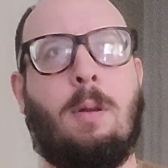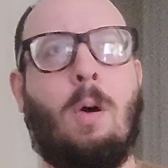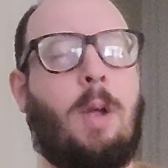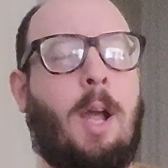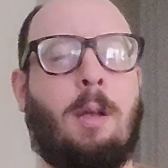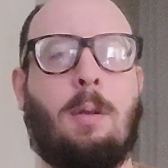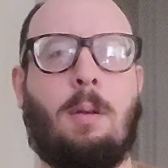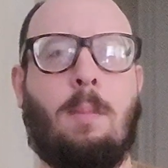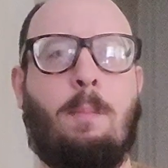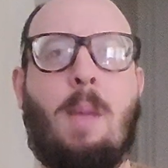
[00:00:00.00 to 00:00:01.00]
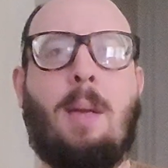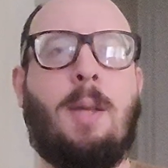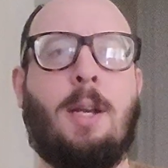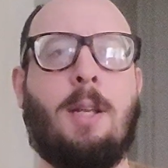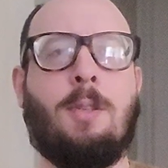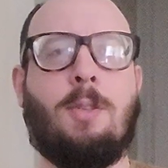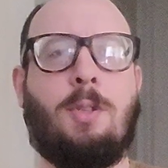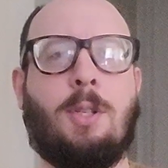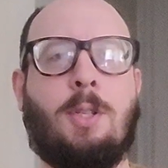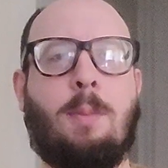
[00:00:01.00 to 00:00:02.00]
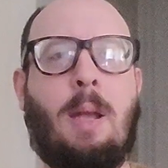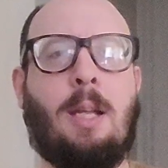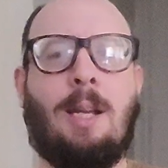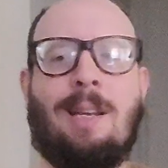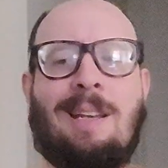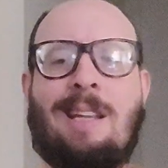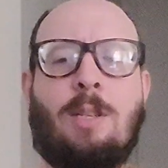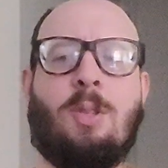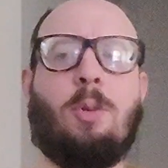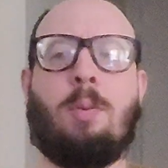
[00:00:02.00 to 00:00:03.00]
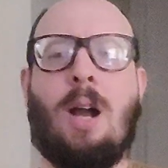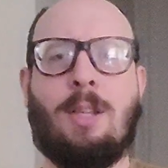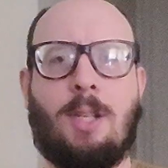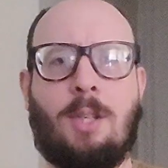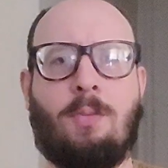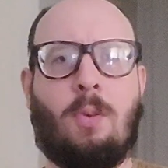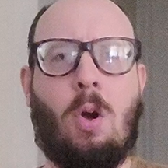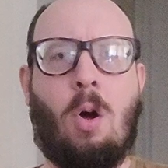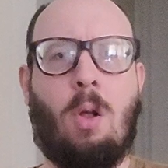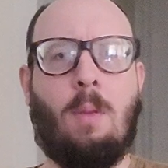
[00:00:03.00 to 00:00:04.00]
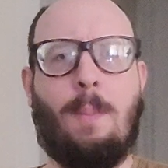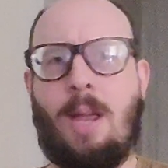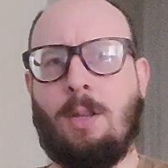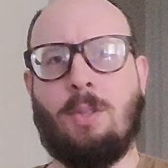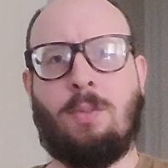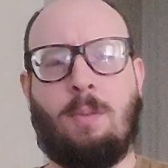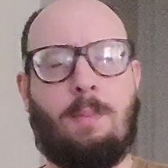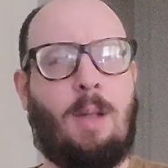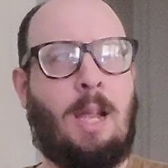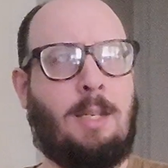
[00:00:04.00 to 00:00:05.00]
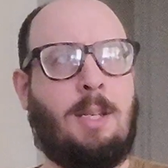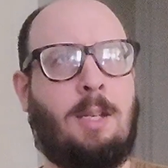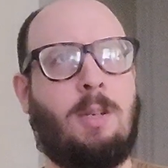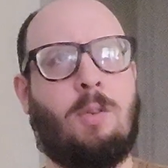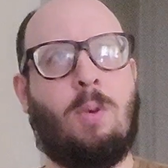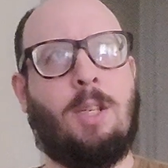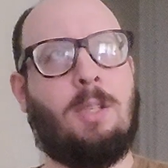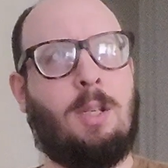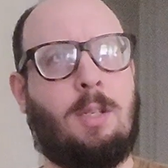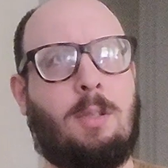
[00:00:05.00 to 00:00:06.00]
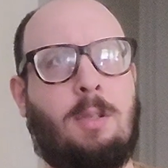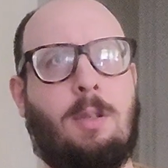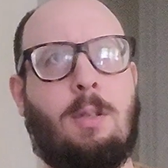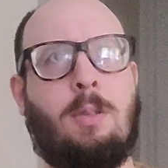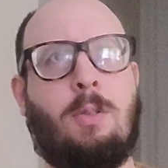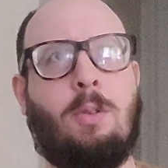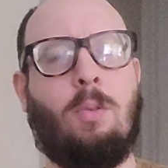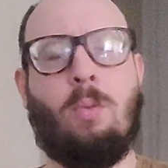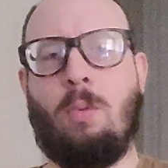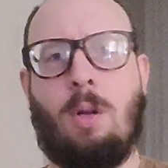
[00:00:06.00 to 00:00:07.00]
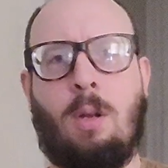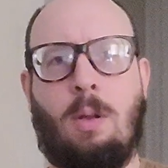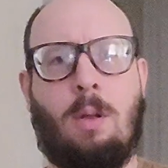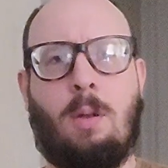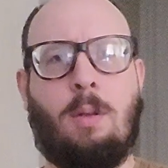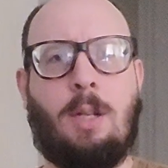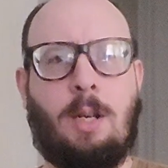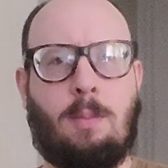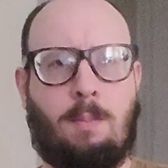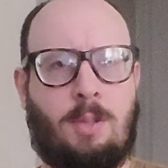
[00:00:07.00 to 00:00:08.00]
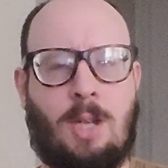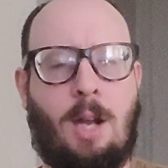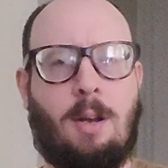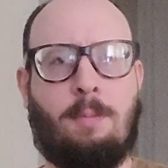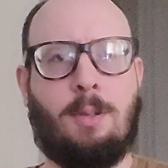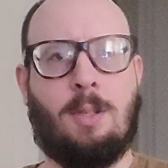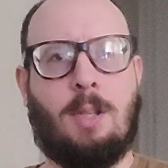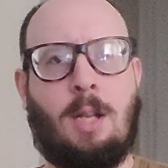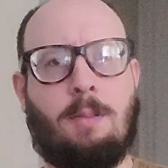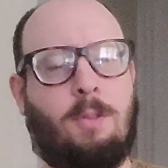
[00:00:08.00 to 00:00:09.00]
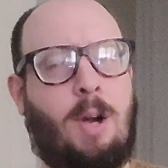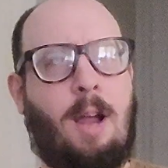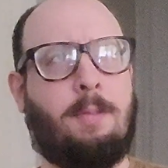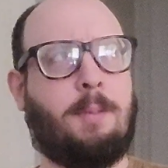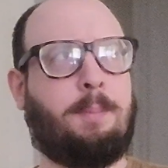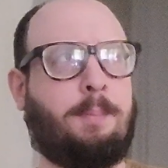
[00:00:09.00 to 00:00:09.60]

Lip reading: okay. Maybe it is just to make it an easier process for all males from 18 to 26 to get signed up for the selective draft.